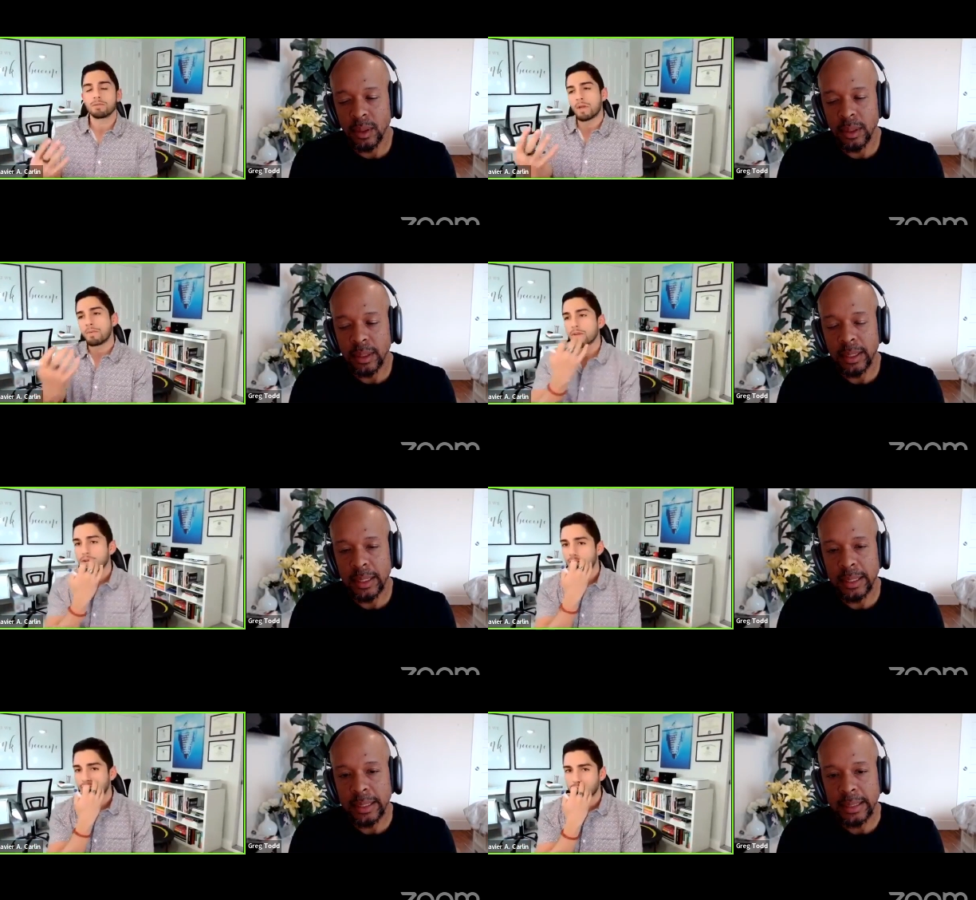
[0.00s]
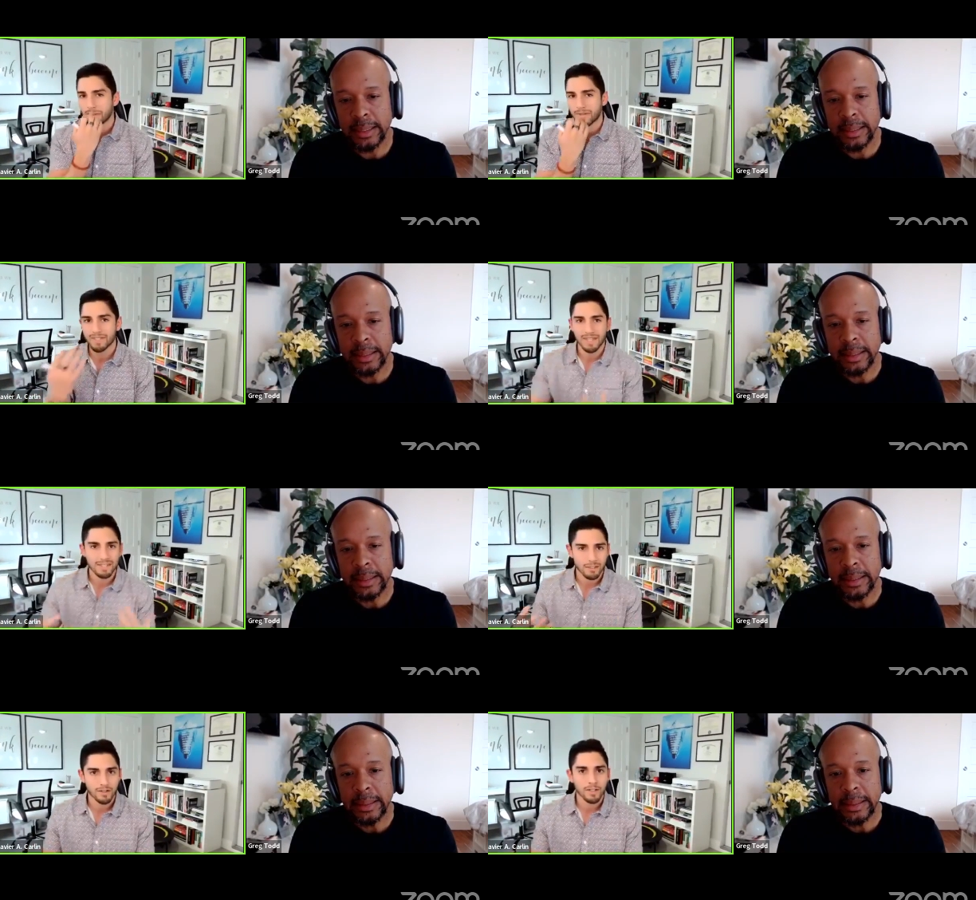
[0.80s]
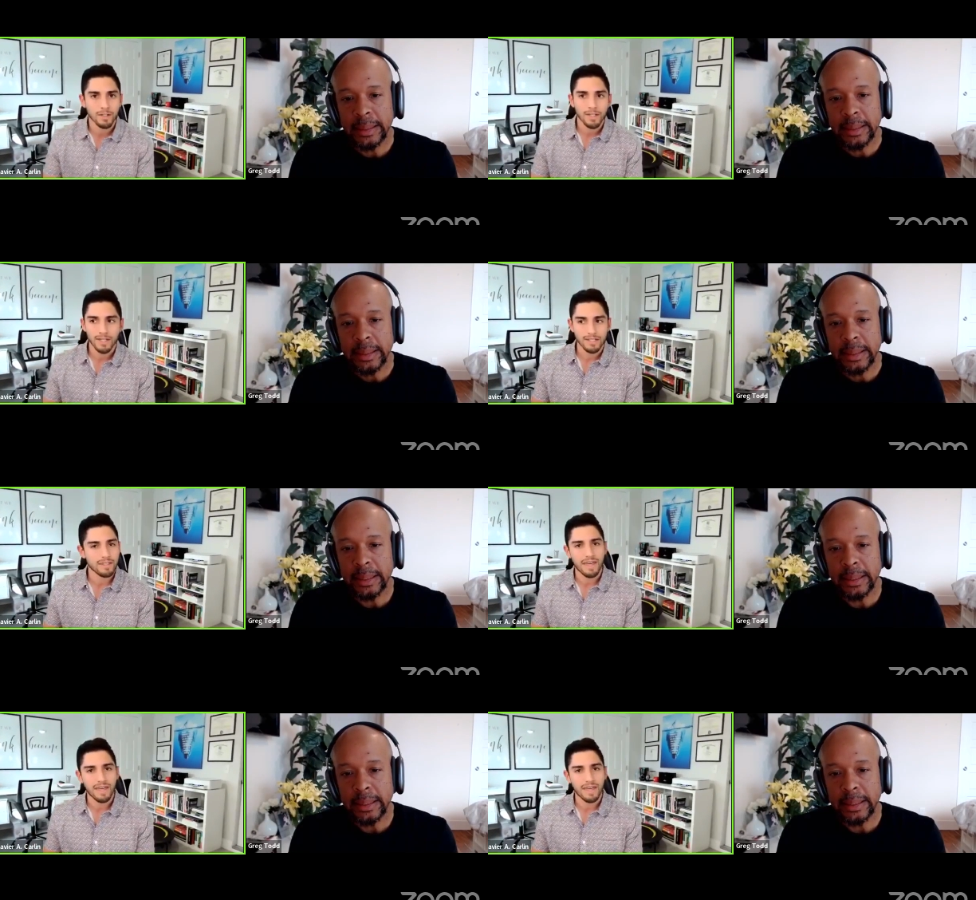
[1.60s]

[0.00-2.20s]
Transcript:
Speaker 1: So maybe you can give us some insight into into